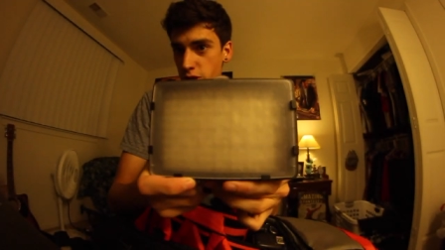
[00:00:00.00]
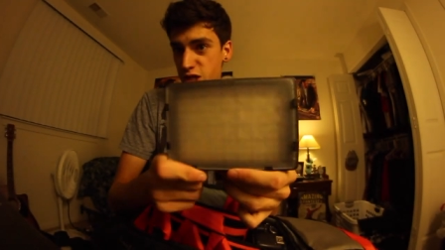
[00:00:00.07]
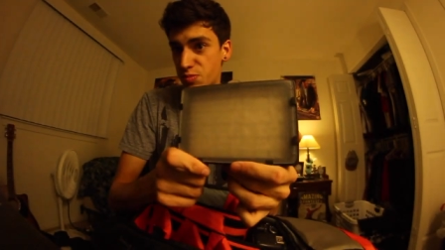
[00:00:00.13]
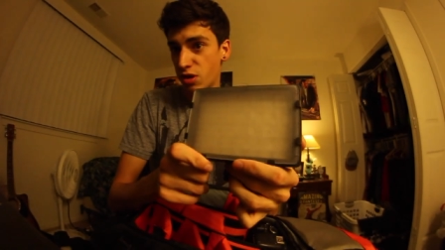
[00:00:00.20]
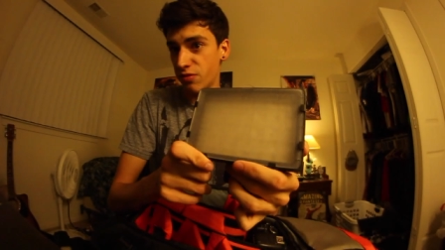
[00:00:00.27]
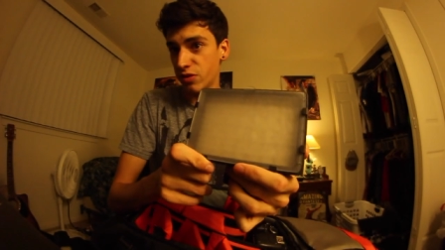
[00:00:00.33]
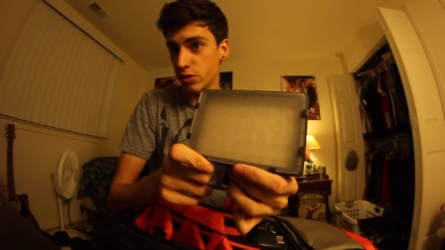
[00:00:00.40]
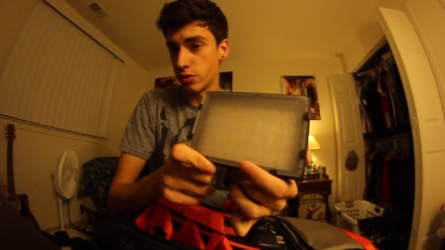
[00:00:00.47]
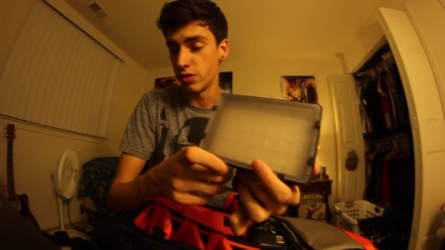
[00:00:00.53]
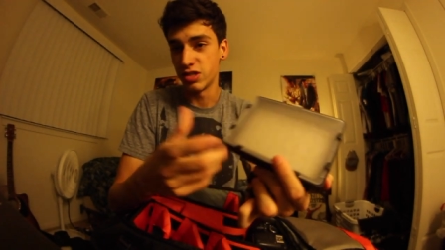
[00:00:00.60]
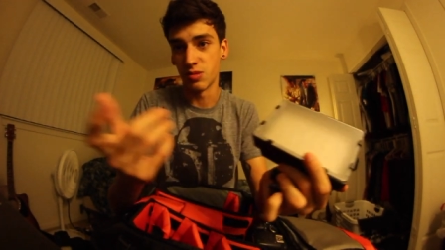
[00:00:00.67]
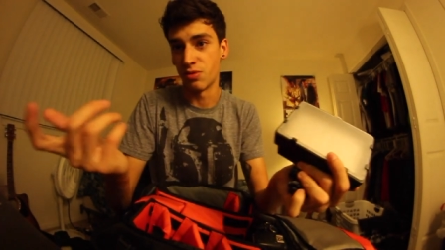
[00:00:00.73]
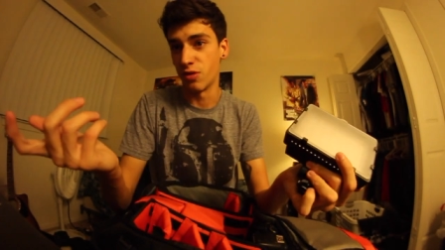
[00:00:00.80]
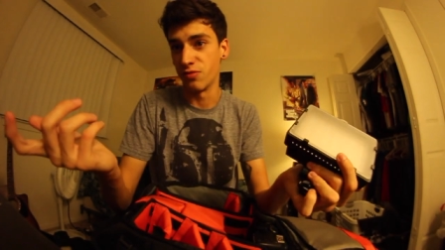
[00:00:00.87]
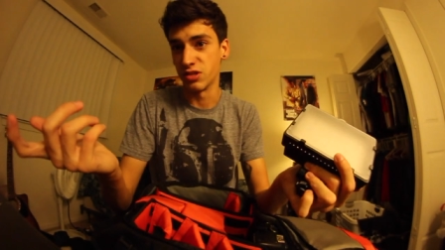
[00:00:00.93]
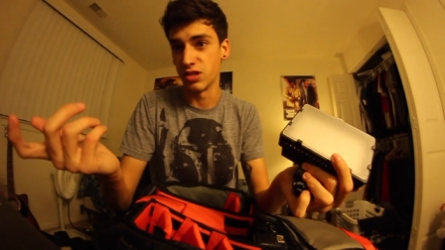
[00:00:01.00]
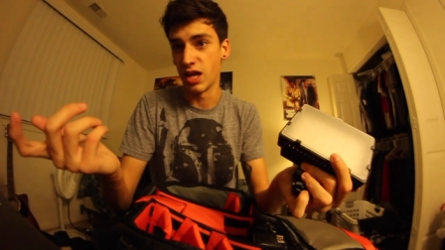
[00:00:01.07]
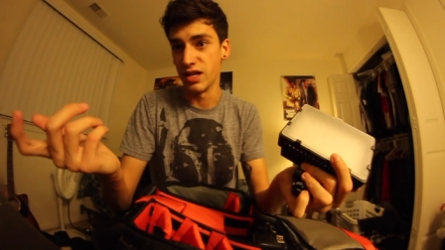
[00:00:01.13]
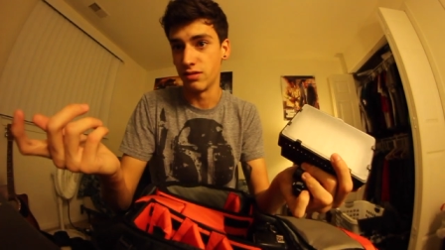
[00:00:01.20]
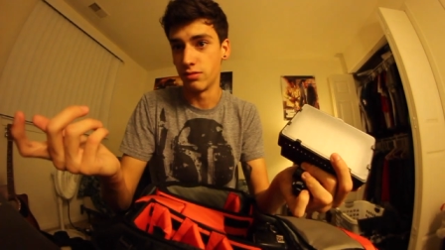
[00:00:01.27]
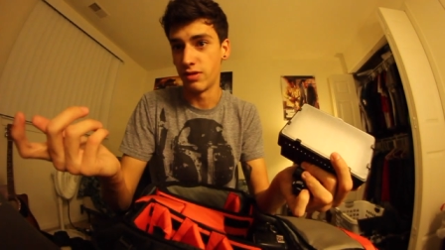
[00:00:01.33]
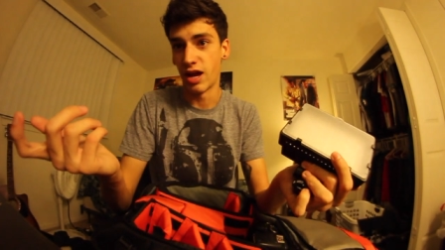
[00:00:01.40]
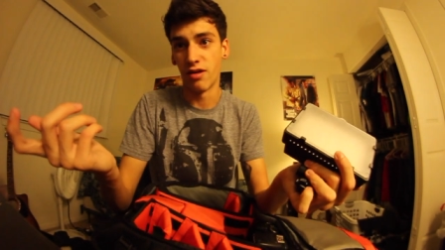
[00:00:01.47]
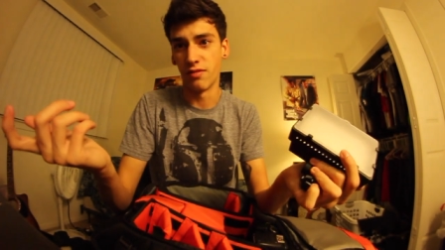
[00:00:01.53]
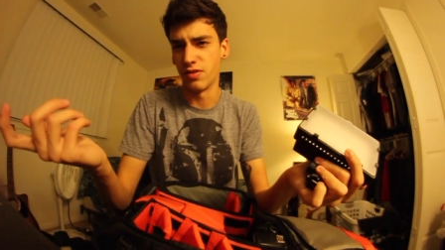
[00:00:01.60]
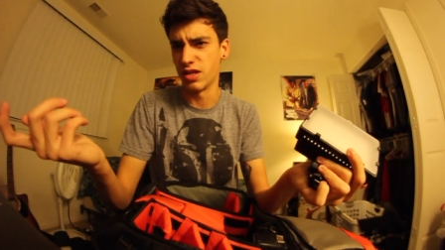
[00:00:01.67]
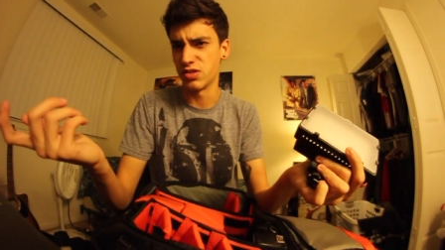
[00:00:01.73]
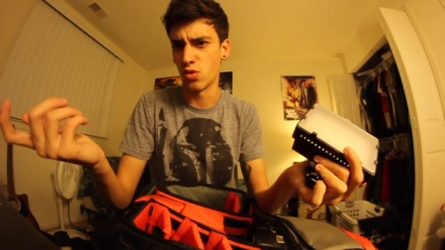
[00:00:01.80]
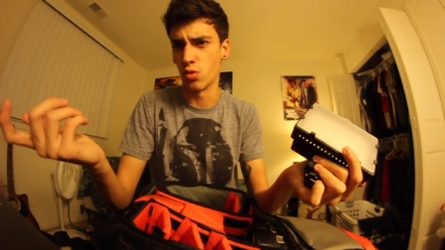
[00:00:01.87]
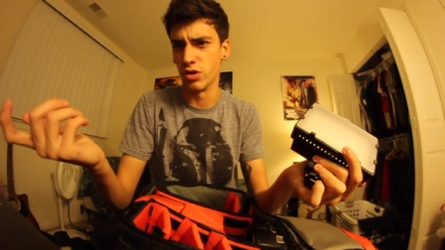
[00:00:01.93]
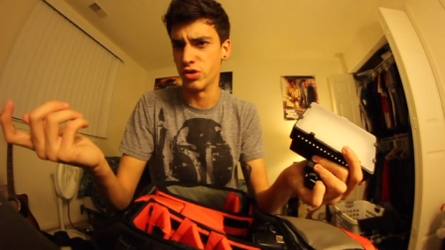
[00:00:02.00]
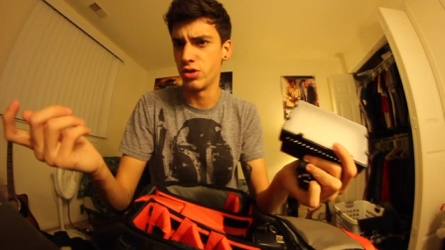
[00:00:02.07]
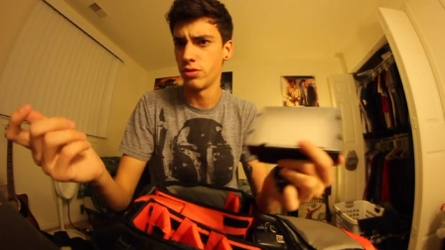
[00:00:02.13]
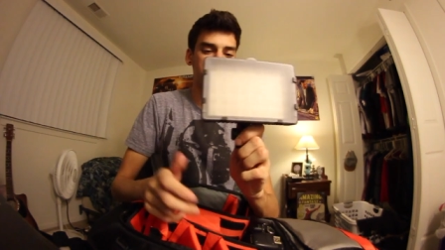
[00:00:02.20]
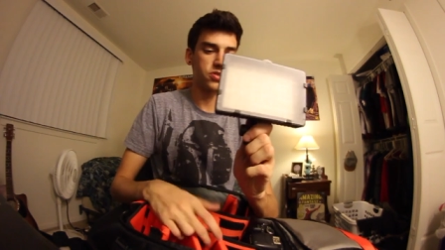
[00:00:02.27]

It's perfect. It's a perfect light. Now everything's orange.